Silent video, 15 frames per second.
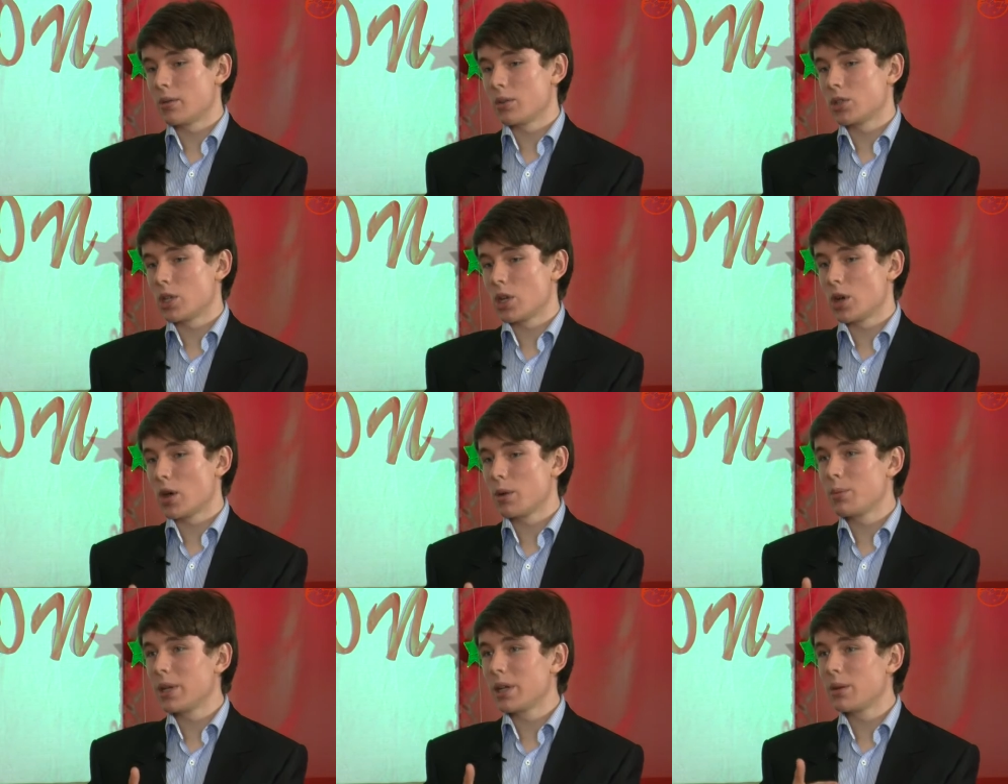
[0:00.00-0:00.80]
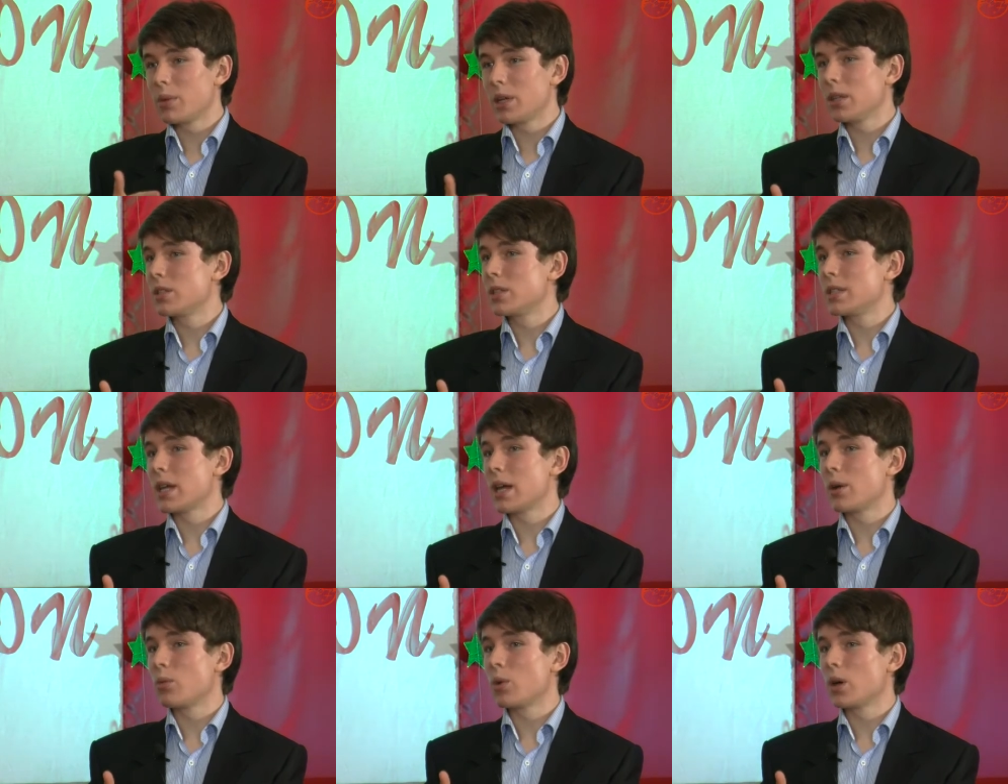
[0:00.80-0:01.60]
So I'd be committed to
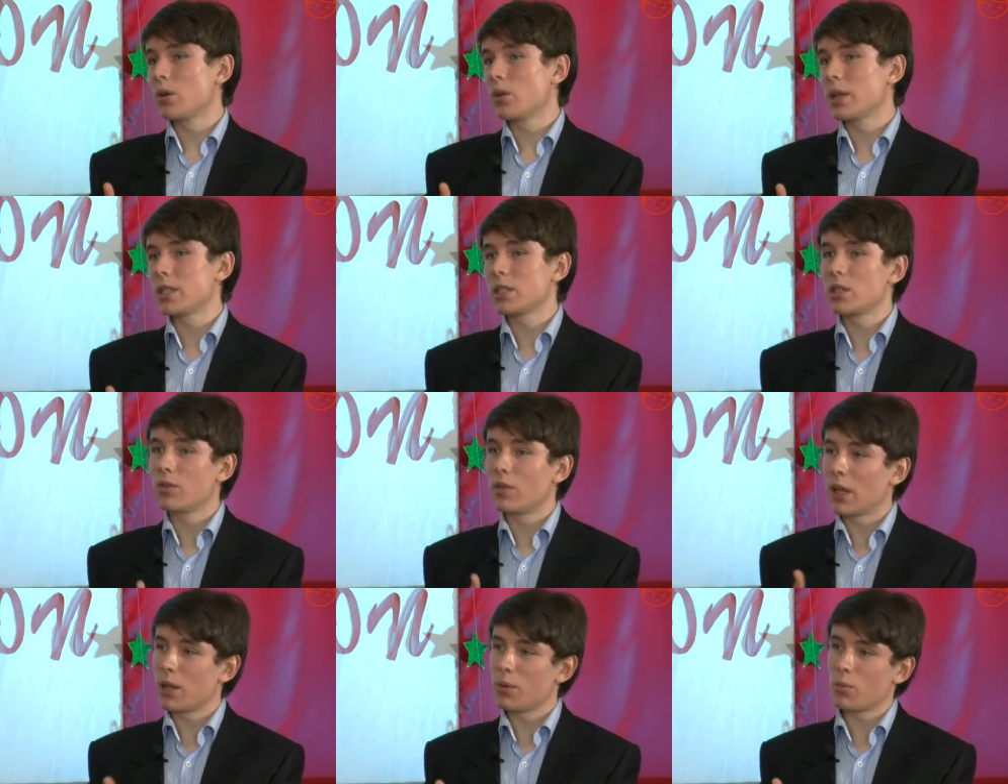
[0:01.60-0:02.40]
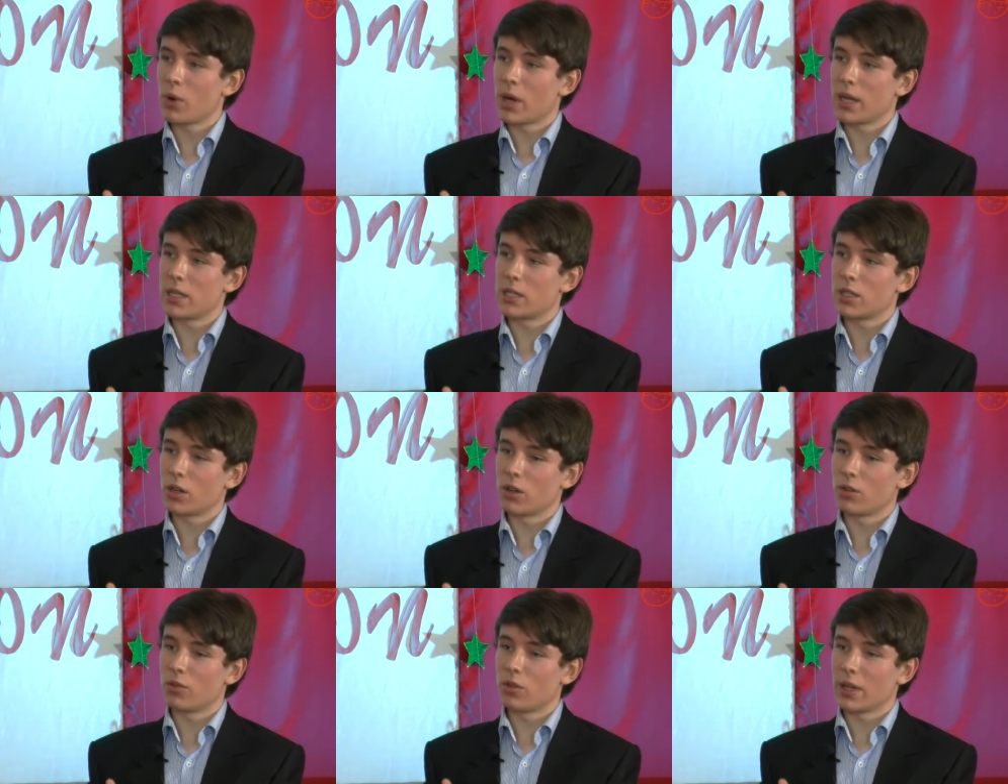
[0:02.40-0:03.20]
saying, well, let's develop ways
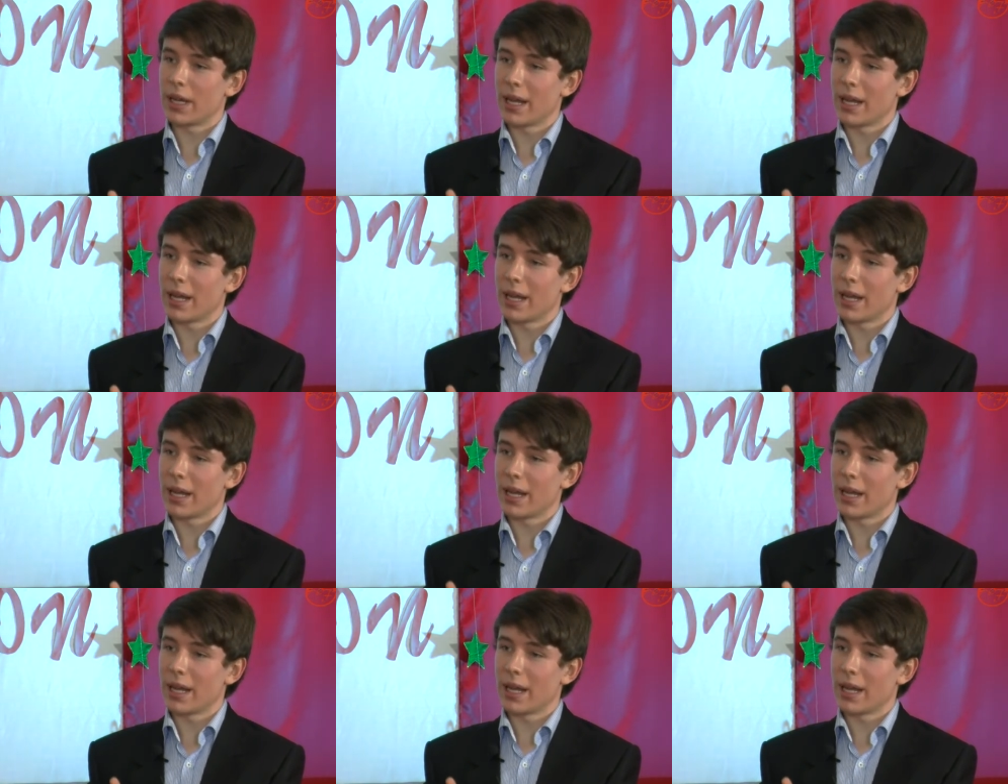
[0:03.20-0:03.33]
of